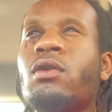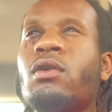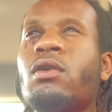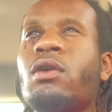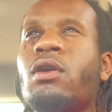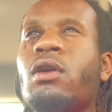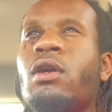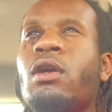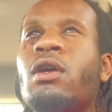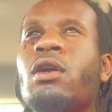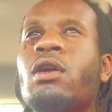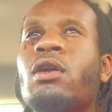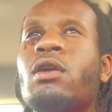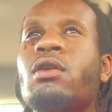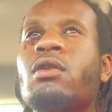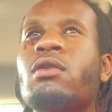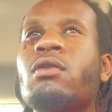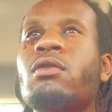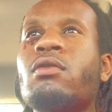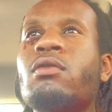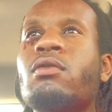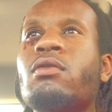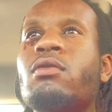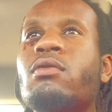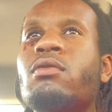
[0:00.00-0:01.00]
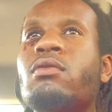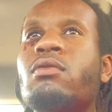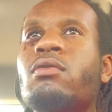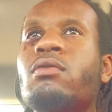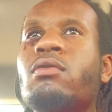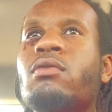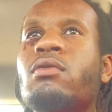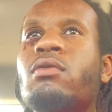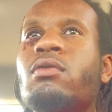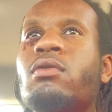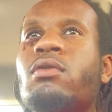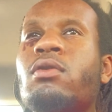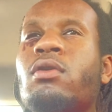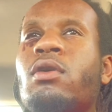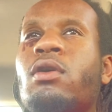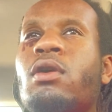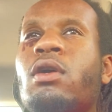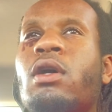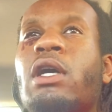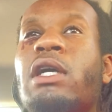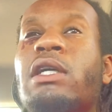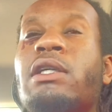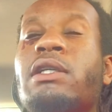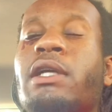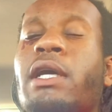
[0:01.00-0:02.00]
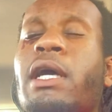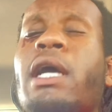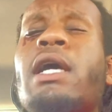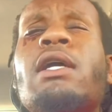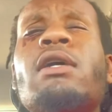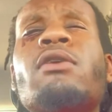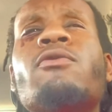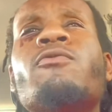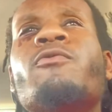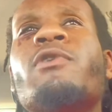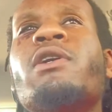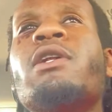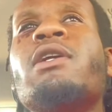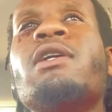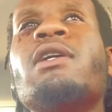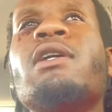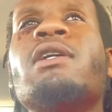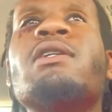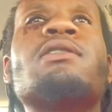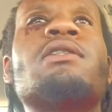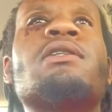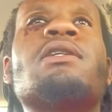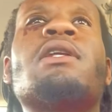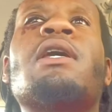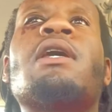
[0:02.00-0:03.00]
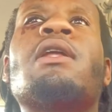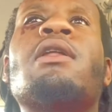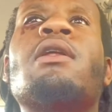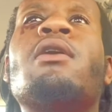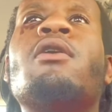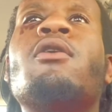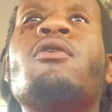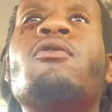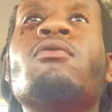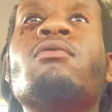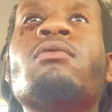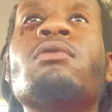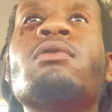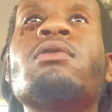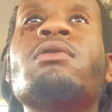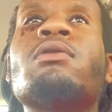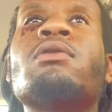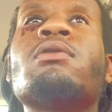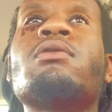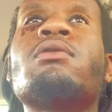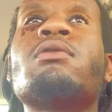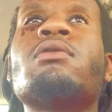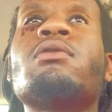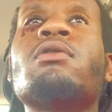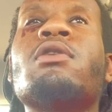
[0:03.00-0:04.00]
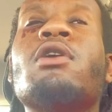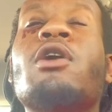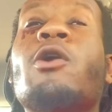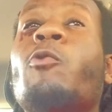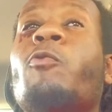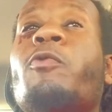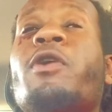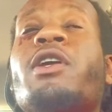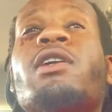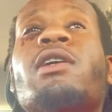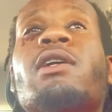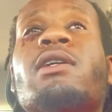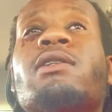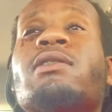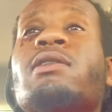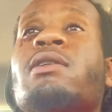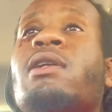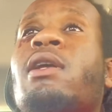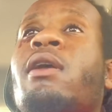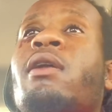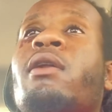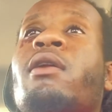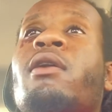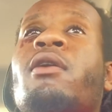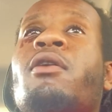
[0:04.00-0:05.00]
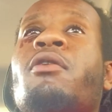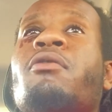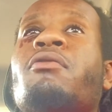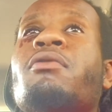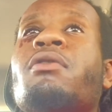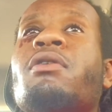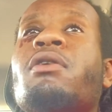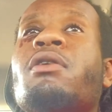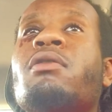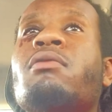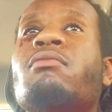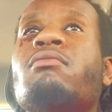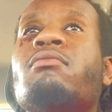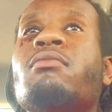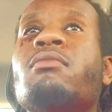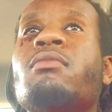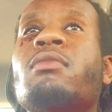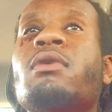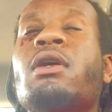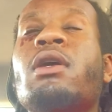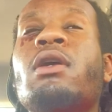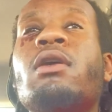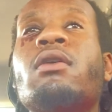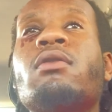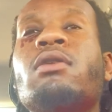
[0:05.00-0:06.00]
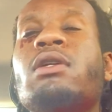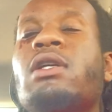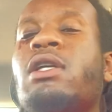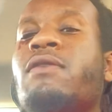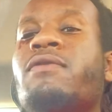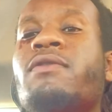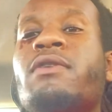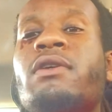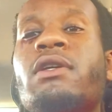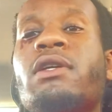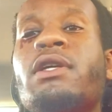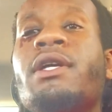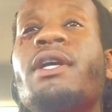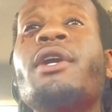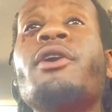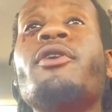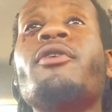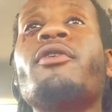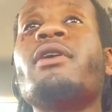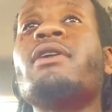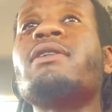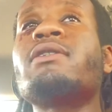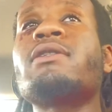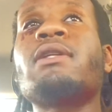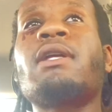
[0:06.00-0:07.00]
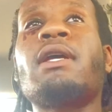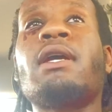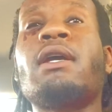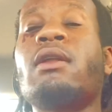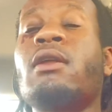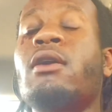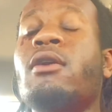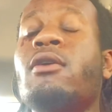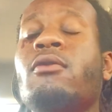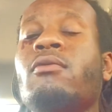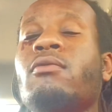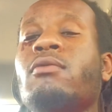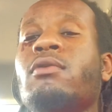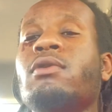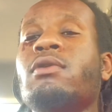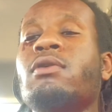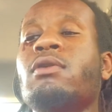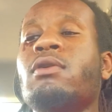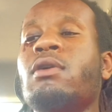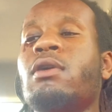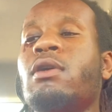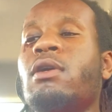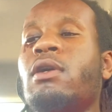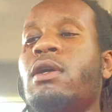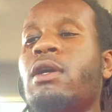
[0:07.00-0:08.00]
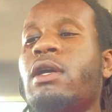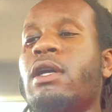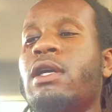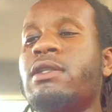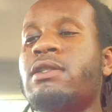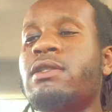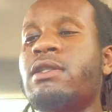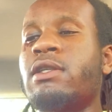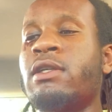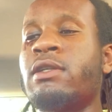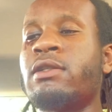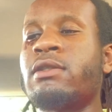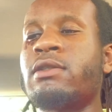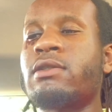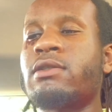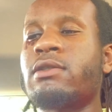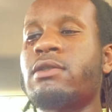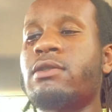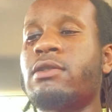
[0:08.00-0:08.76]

And a day really isn't that long. A week isn't that long. Hell, even a year isn't that long. It's just